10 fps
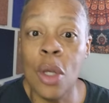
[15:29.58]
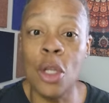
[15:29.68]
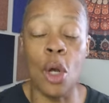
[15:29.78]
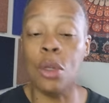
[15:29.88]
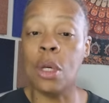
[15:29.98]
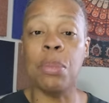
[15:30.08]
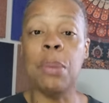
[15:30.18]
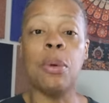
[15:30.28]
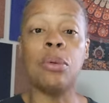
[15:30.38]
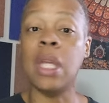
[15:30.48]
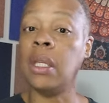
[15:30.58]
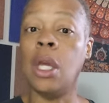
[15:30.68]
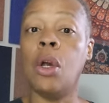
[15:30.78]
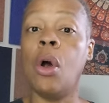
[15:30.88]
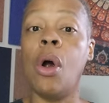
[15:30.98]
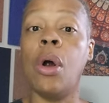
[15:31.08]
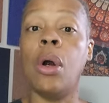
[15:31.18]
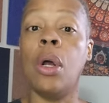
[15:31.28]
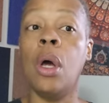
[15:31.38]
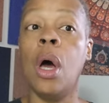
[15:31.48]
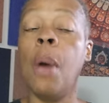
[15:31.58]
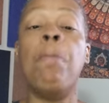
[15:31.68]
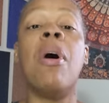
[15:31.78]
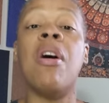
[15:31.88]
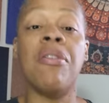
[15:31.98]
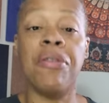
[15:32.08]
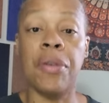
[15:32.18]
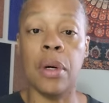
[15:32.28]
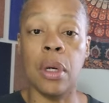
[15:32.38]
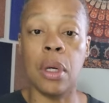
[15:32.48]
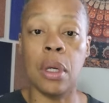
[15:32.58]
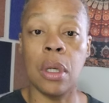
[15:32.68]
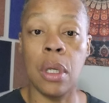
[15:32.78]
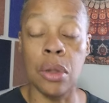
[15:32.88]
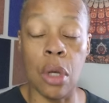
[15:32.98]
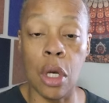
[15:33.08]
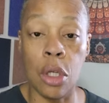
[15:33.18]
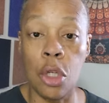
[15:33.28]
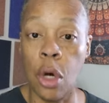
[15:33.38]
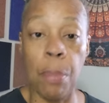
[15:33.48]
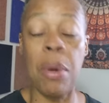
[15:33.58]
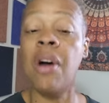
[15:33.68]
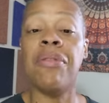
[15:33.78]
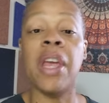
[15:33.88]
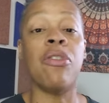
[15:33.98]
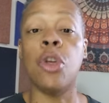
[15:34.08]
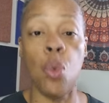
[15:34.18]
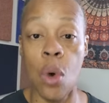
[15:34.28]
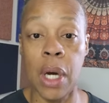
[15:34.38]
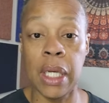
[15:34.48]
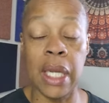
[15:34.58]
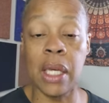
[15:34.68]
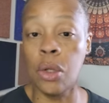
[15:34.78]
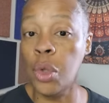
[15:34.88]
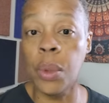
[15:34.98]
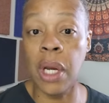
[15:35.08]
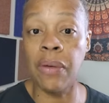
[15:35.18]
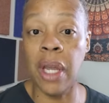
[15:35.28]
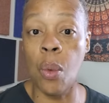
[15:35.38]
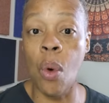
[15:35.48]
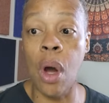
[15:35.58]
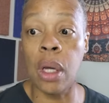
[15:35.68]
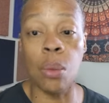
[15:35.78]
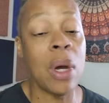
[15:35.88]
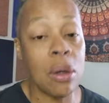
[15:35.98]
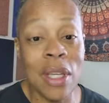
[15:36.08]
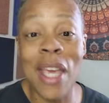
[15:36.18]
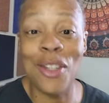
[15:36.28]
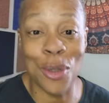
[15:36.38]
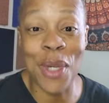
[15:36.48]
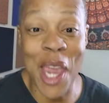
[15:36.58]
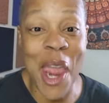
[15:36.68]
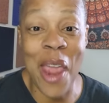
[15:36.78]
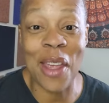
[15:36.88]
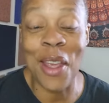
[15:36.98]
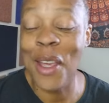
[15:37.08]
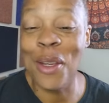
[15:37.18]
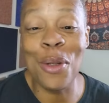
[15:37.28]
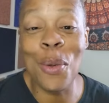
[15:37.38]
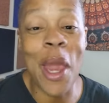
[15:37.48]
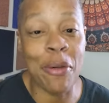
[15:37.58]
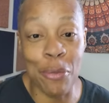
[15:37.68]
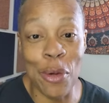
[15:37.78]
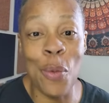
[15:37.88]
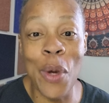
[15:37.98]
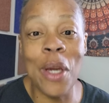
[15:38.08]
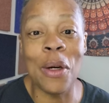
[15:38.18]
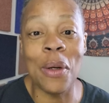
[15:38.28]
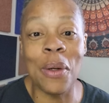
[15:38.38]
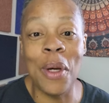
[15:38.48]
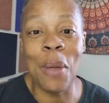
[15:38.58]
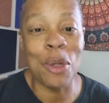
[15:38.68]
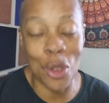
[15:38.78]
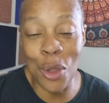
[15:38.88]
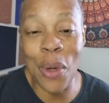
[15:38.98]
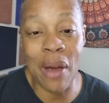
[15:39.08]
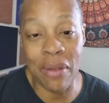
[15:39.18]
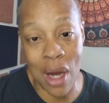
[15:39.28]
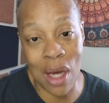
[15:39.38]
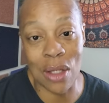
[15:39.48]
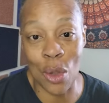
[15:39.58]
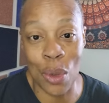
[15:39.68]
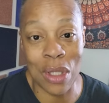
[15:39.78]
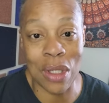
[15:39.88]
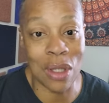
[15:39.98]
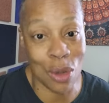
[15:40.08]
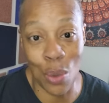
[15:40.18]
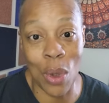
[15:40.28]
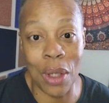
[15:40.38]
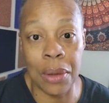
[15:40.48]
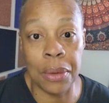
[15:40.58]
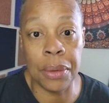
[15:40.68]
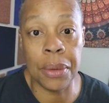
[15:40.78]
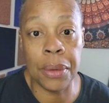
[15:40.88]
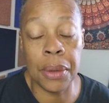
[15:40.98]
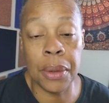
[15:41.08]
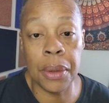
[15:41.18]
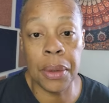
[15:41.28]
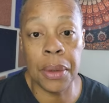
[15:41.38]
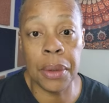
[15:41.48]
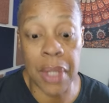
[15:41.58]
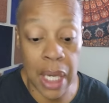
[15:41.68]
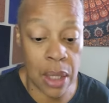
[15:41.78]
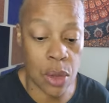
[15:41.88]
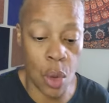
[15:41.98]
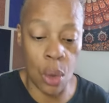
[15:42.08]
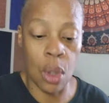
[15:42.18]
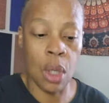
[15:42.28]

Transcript: you know, some people think they are above uh, uh, you know, above everyone and they can do whatever they want. Well, yes, you can. You do have free will, but you do have consequences as well. Okay, so